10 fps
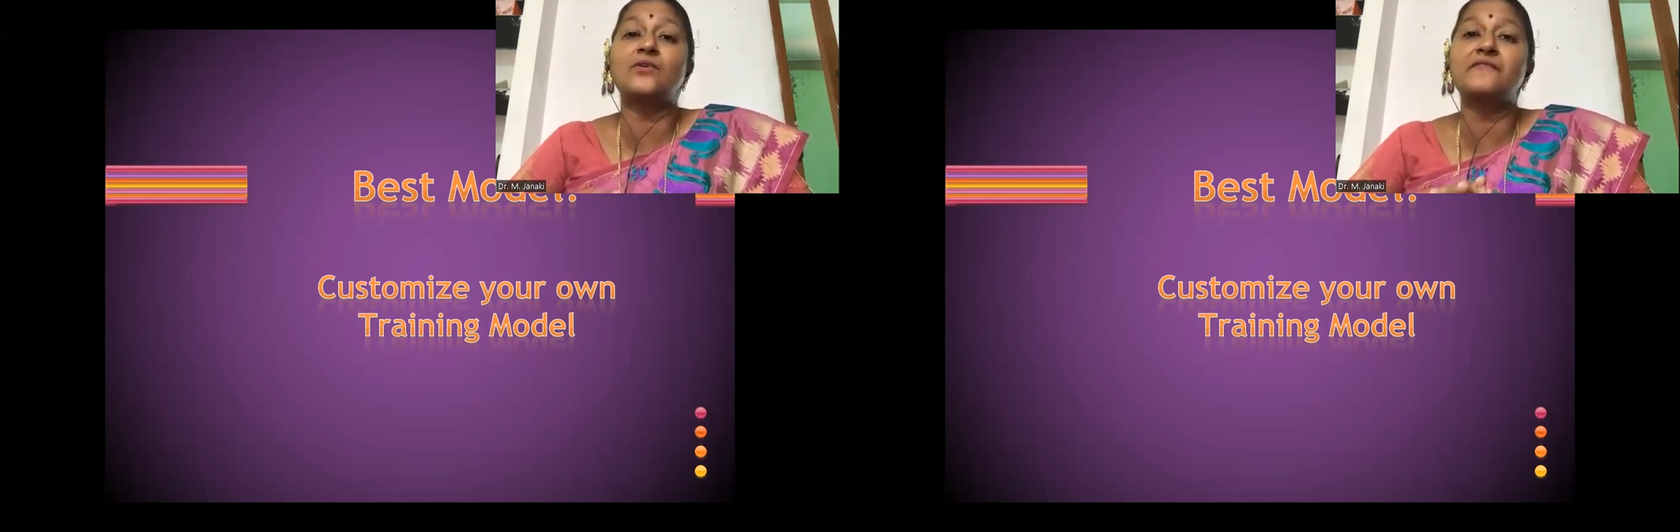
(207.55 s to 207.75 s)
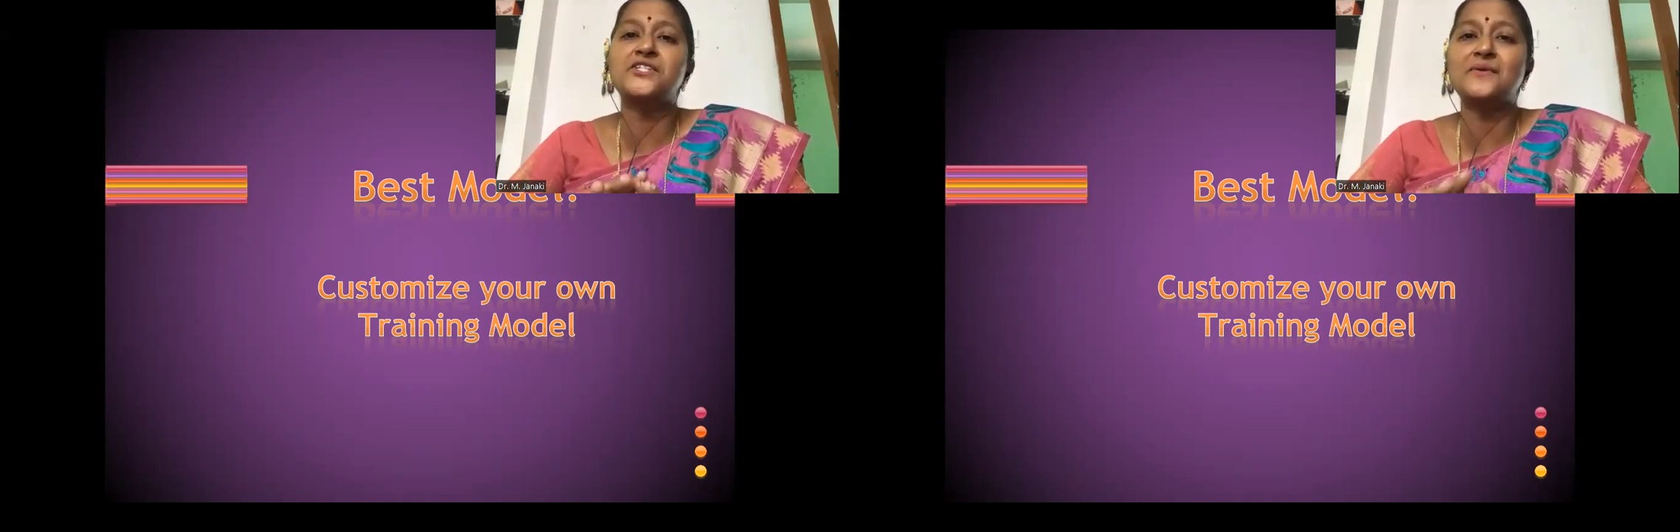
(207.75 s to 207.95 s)

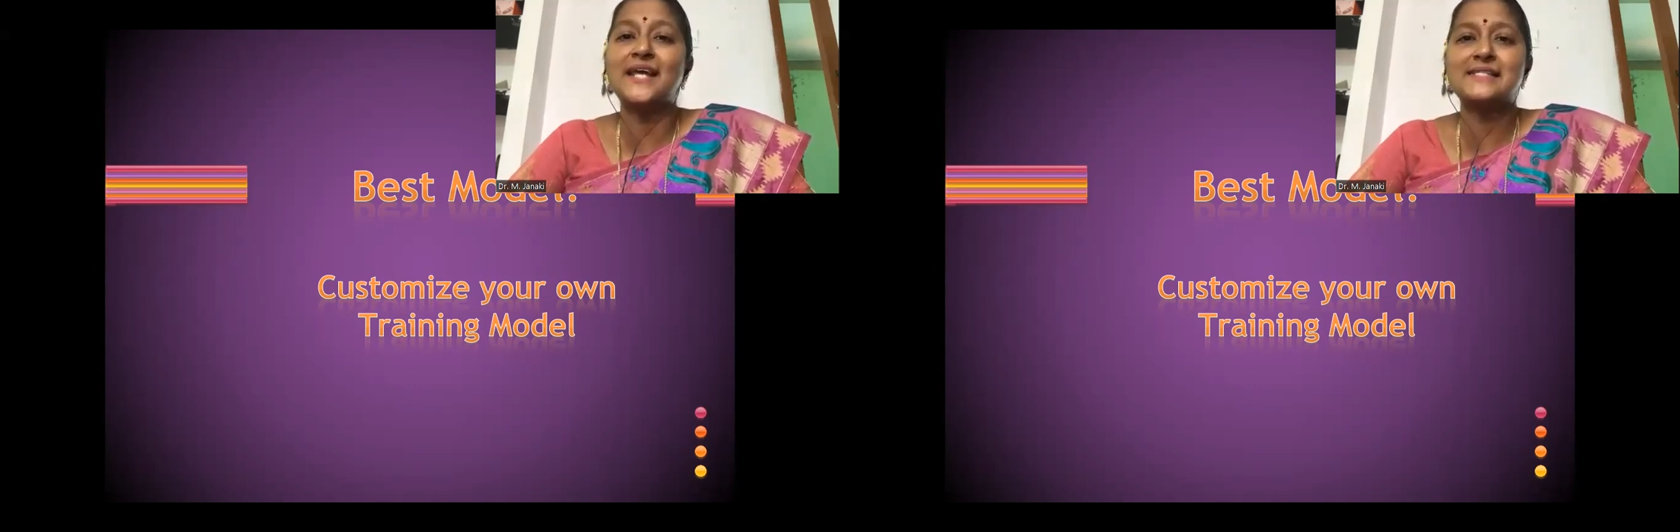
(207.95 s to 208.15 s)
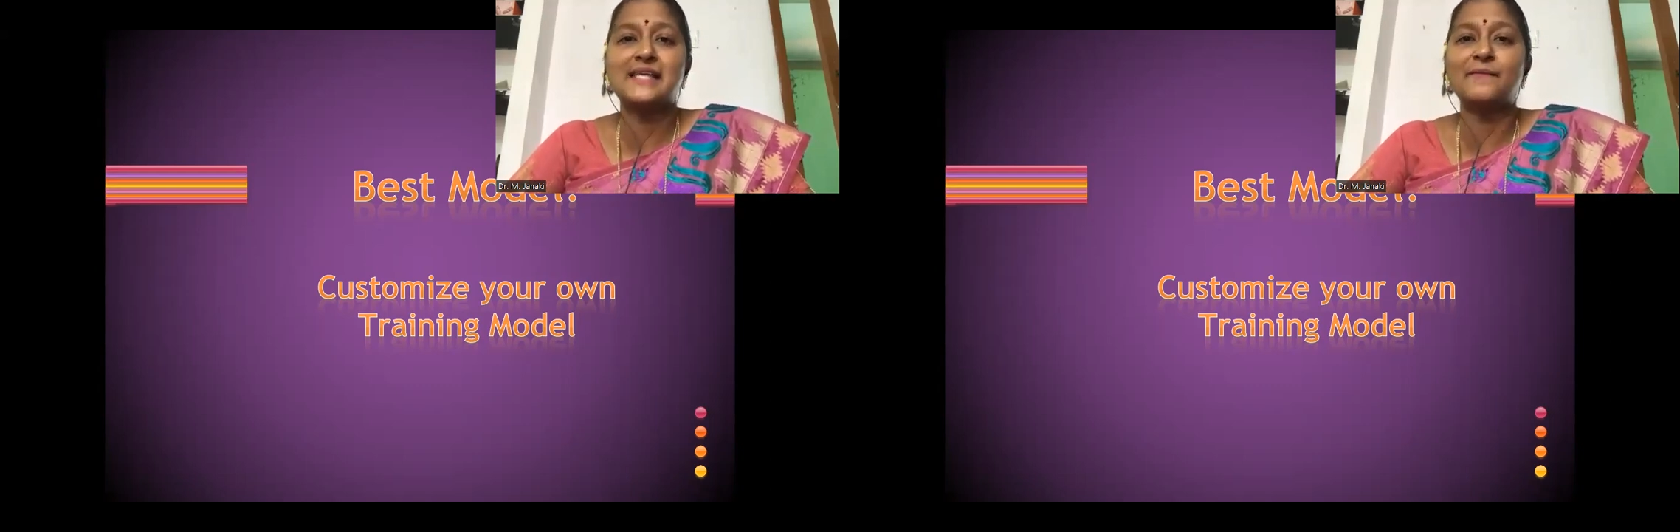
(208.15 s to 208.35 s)
So visual
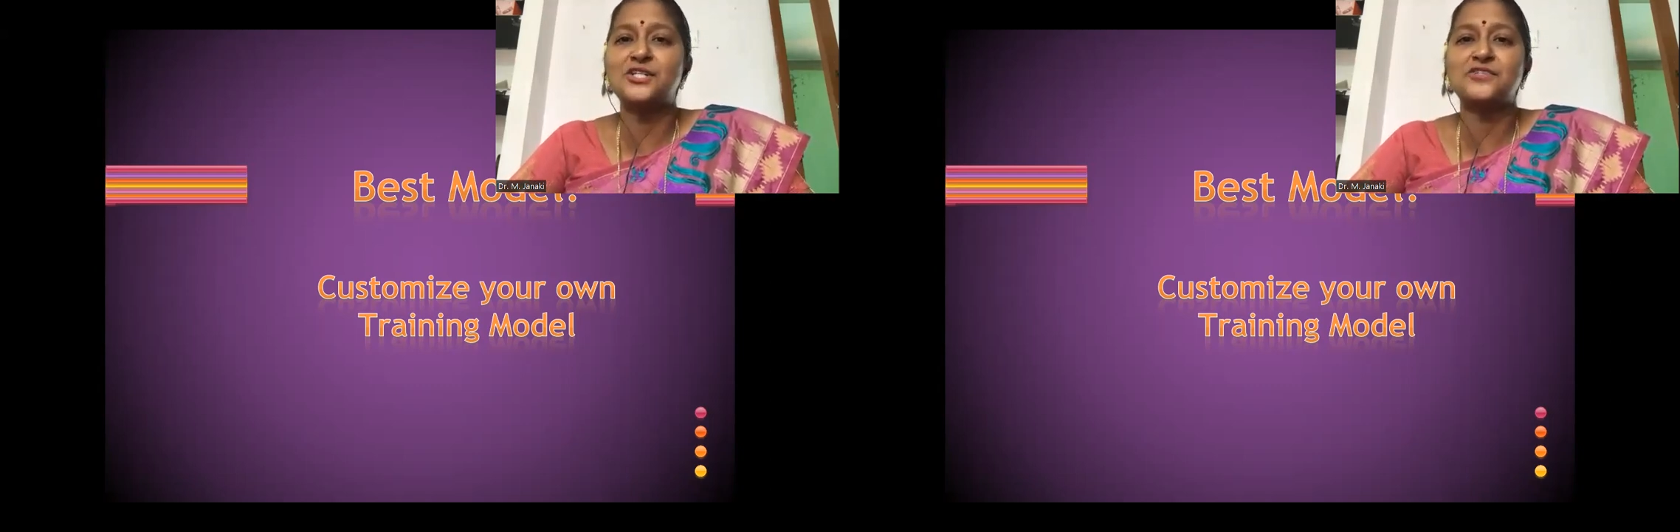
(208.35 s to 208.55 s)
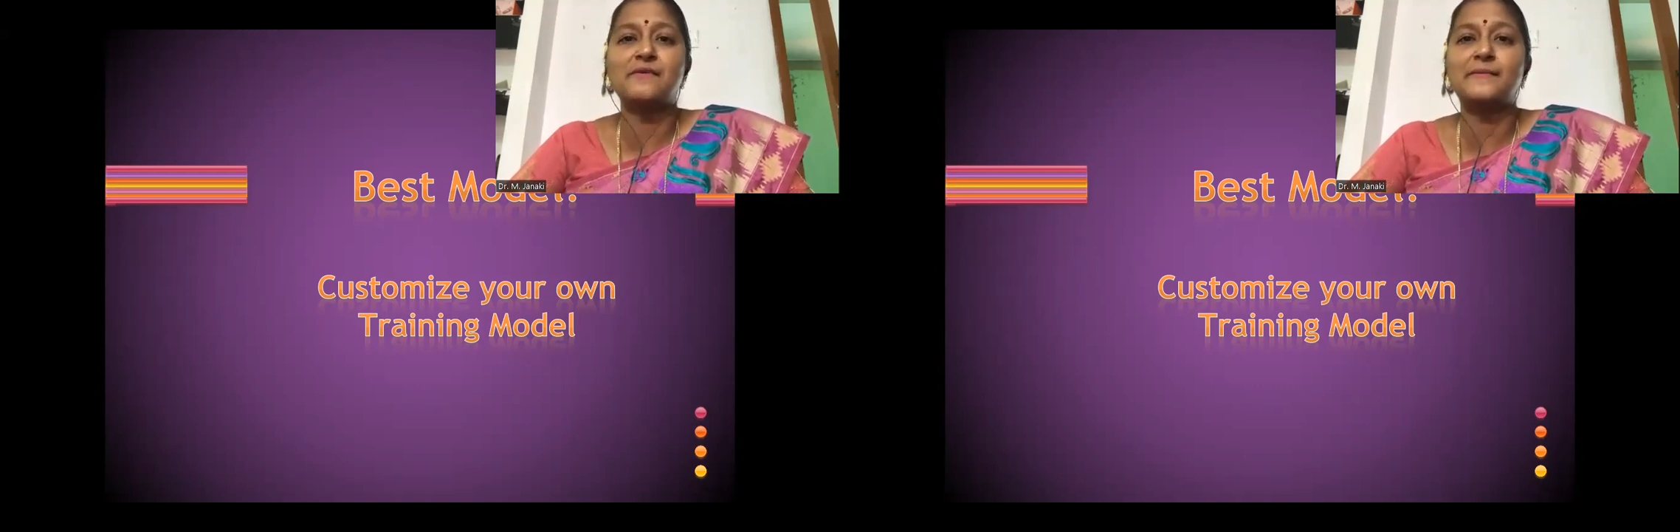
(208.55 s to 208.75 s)

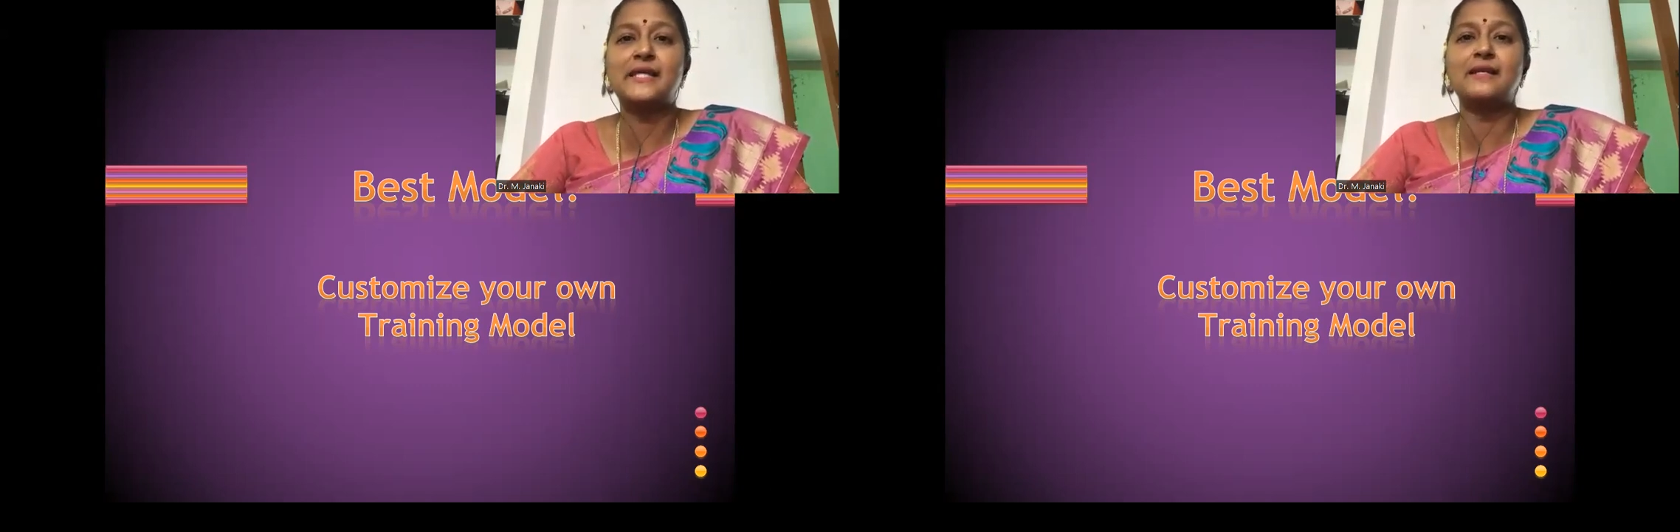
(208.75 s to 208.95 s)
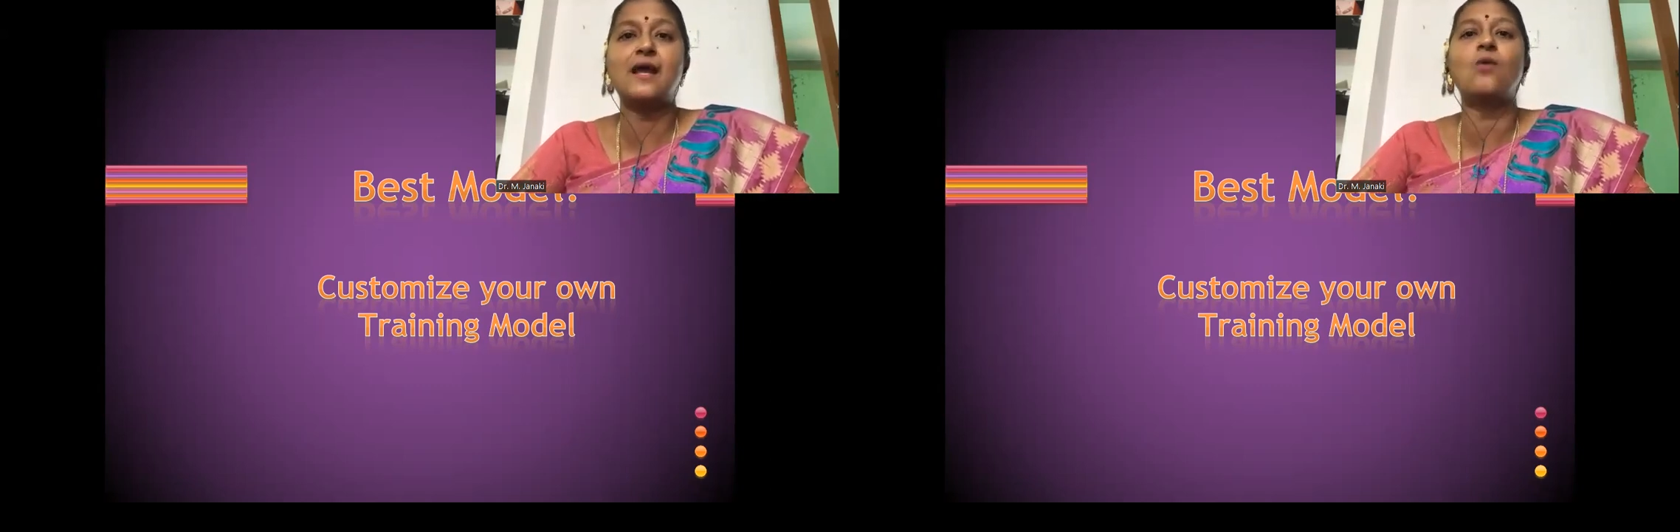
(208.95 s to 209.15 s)
examination will be there.